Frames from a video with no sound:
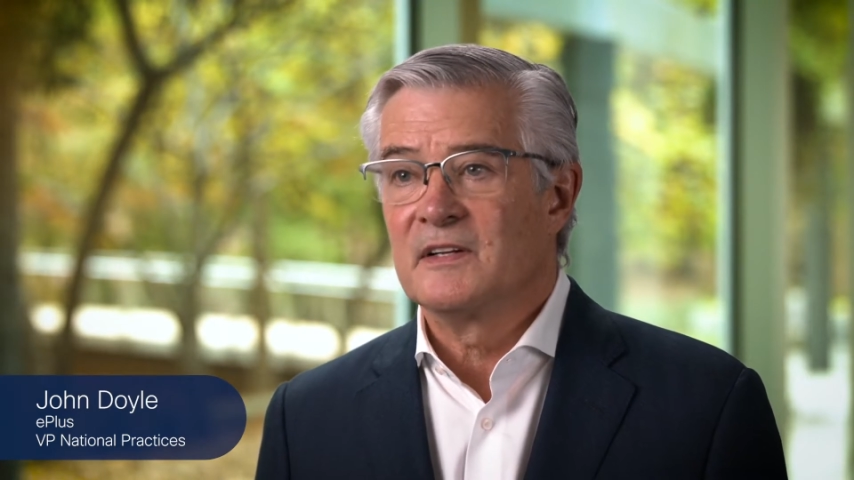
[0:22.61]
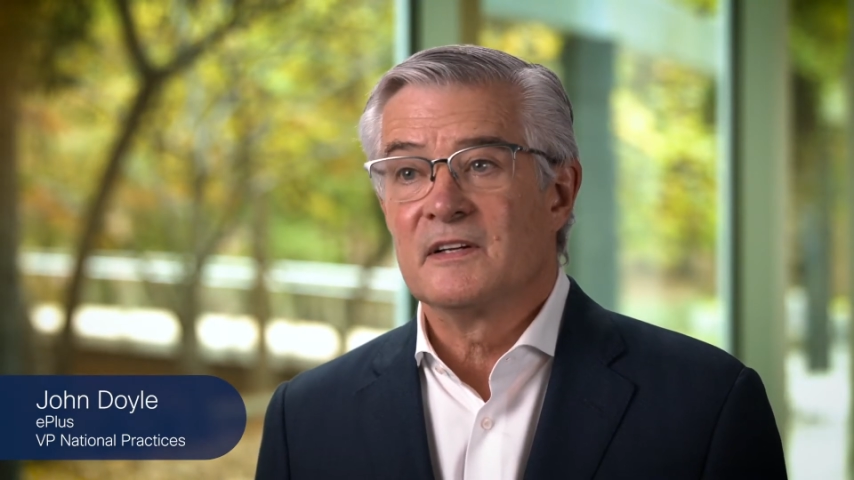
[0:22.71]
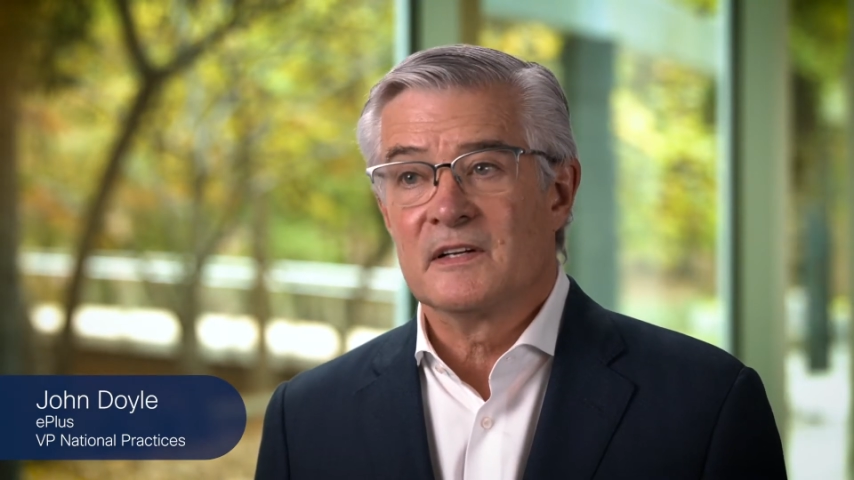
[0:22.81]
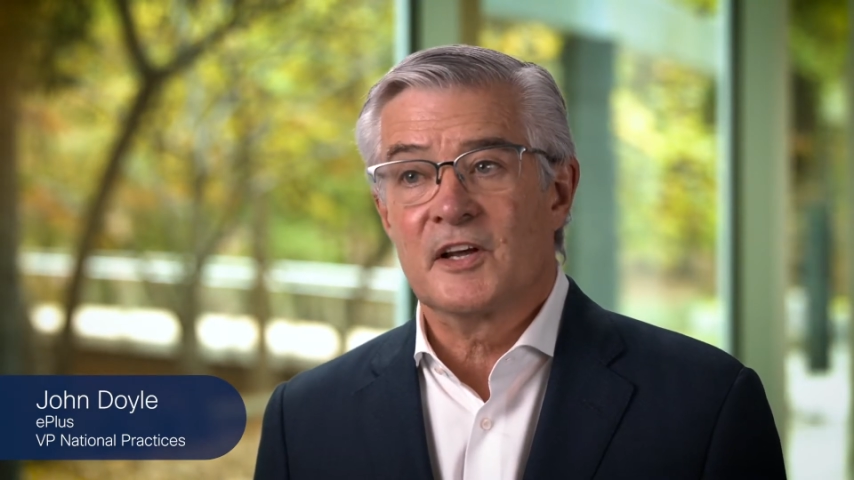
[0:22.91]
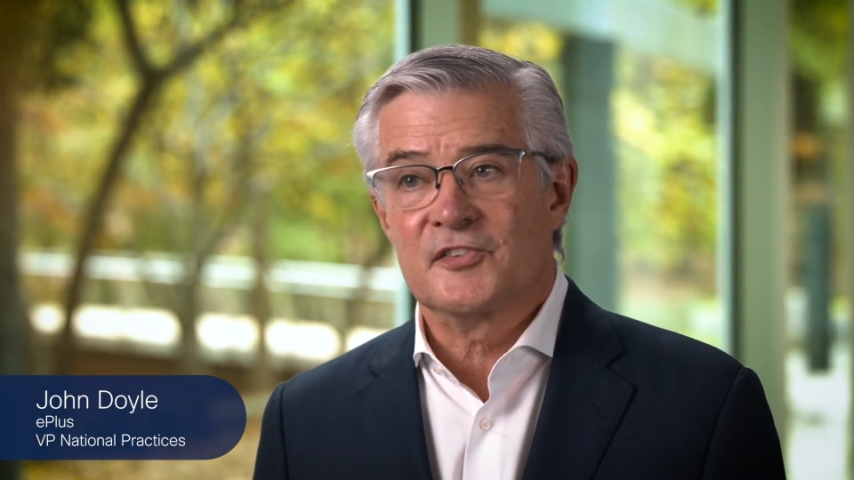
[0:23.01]

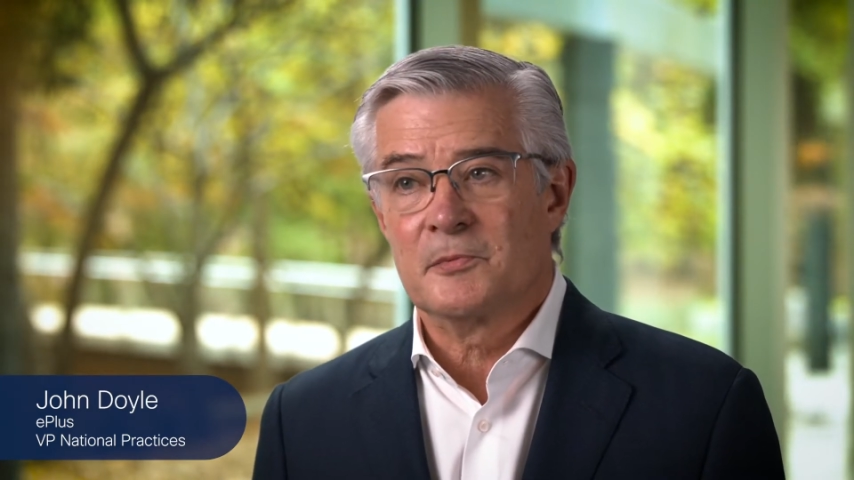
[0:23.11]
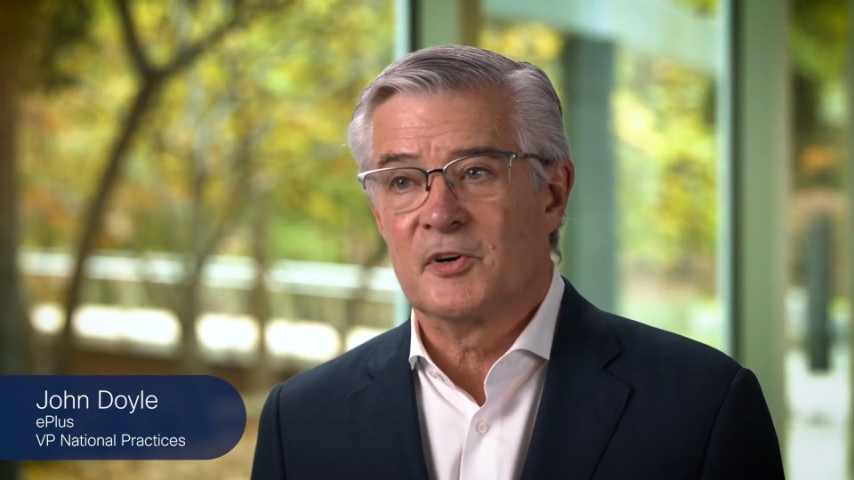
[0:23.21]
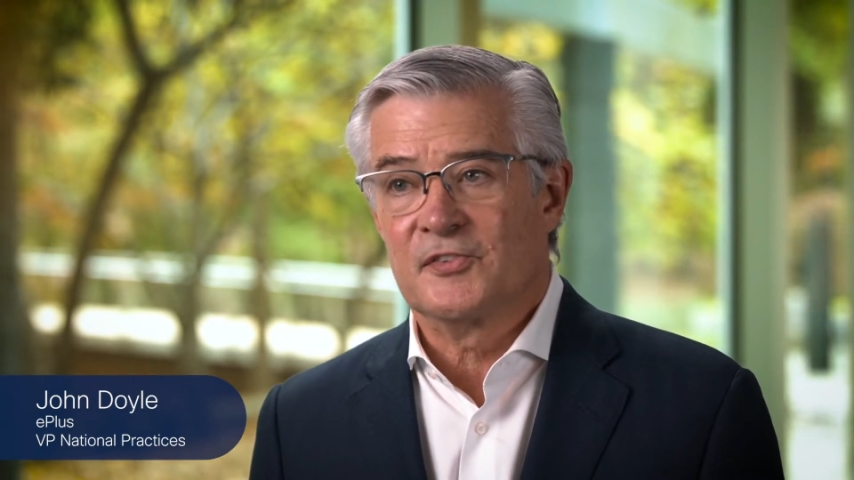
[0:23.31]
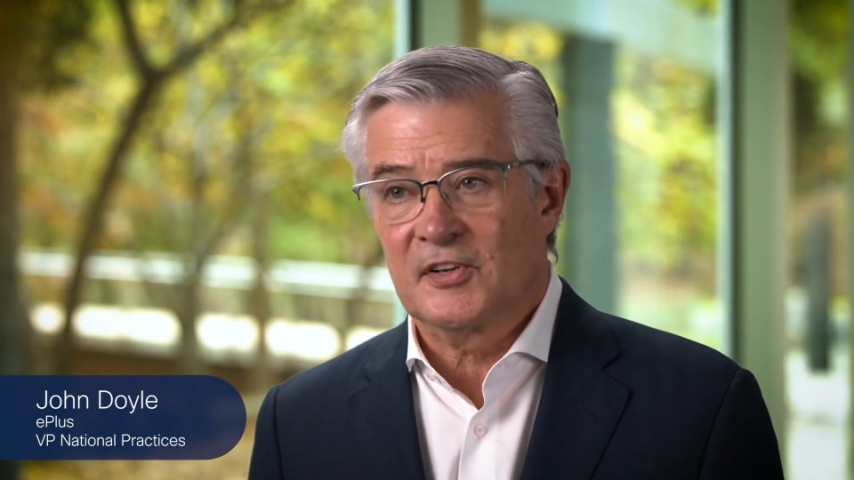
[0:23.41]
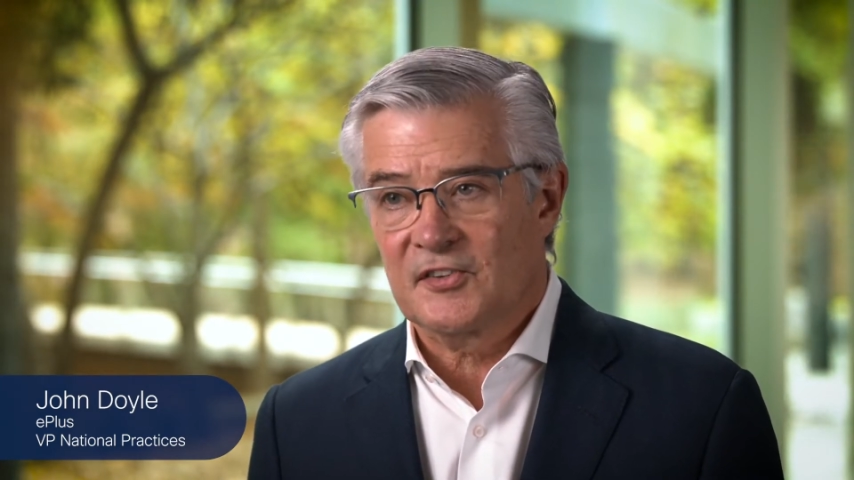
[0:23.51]
customer
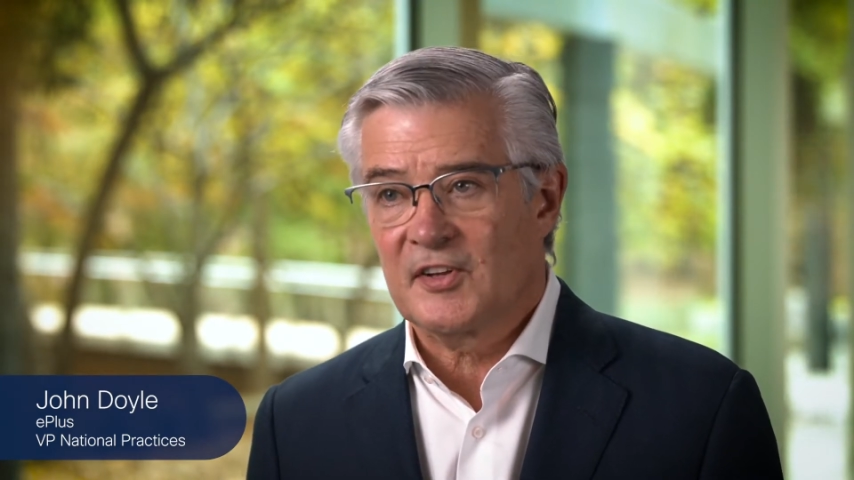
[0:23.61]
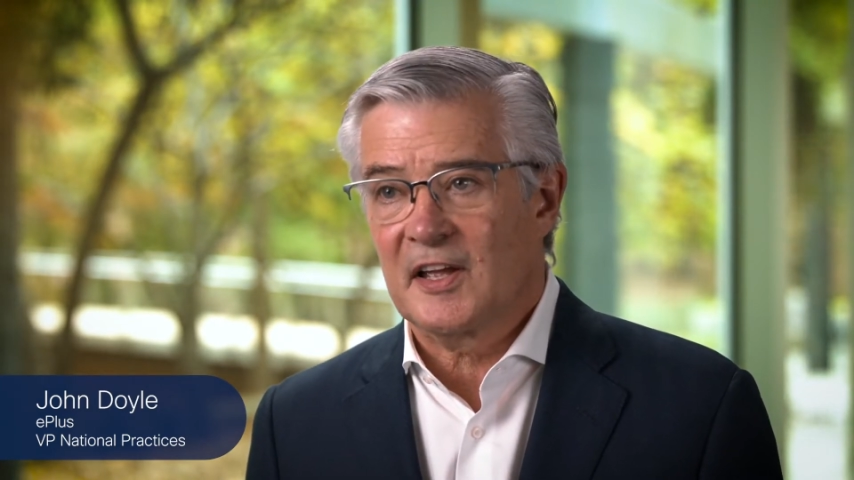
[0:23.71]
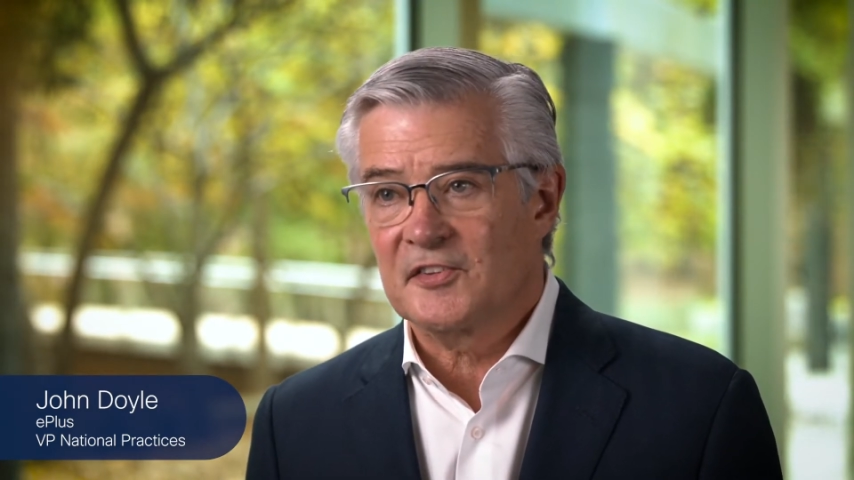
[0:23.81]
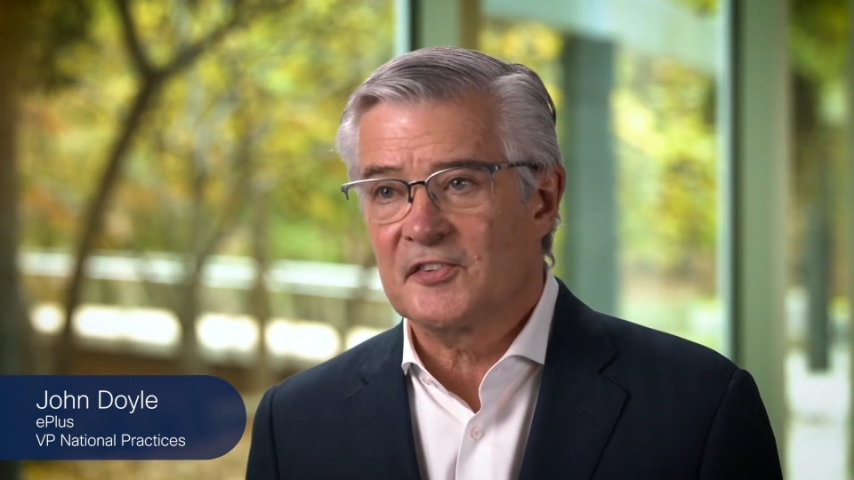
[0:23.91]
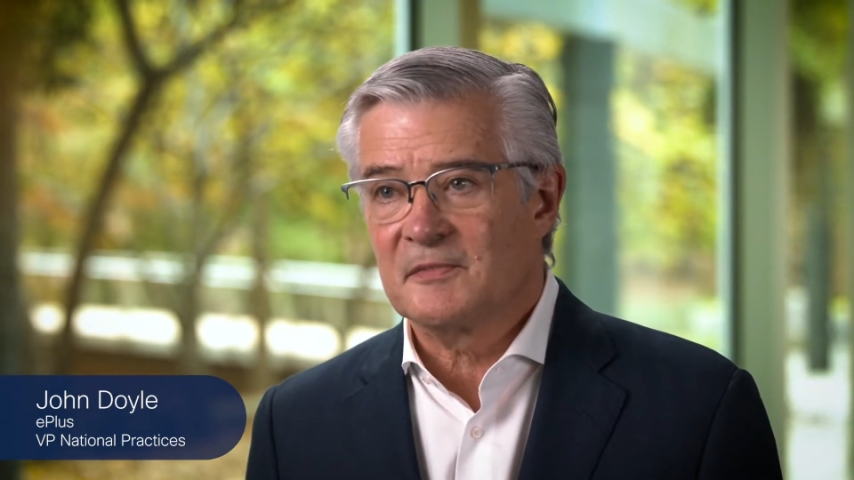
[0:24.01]
success